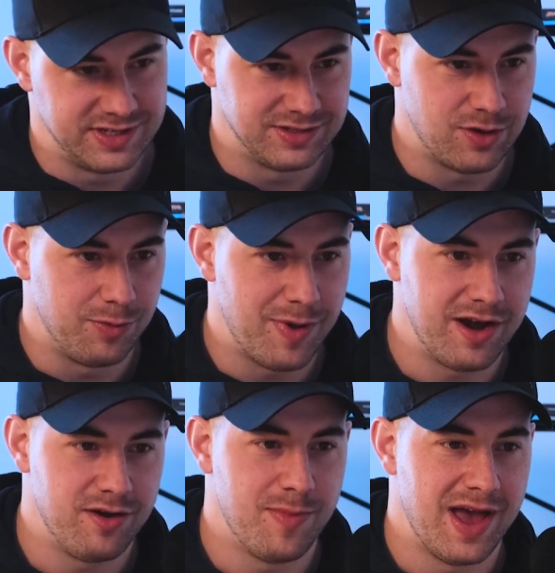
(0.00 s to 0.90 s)
and sold
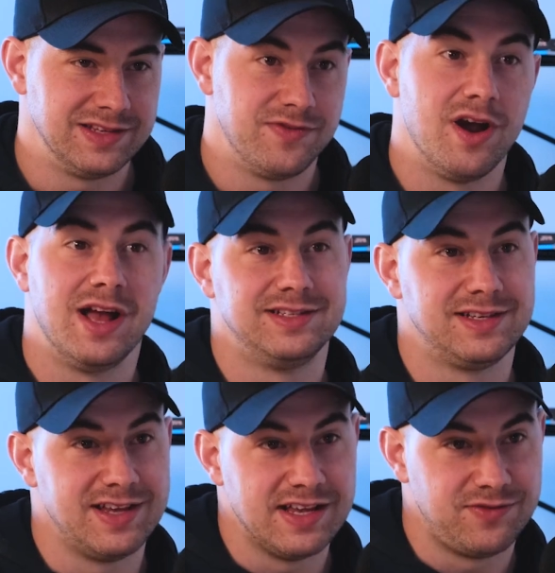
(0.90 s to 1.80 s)
battery banks very
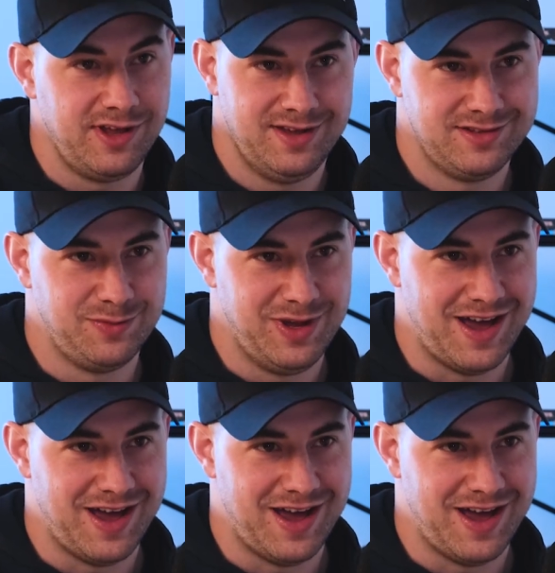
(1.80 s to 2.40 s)
unsuccessfully, to be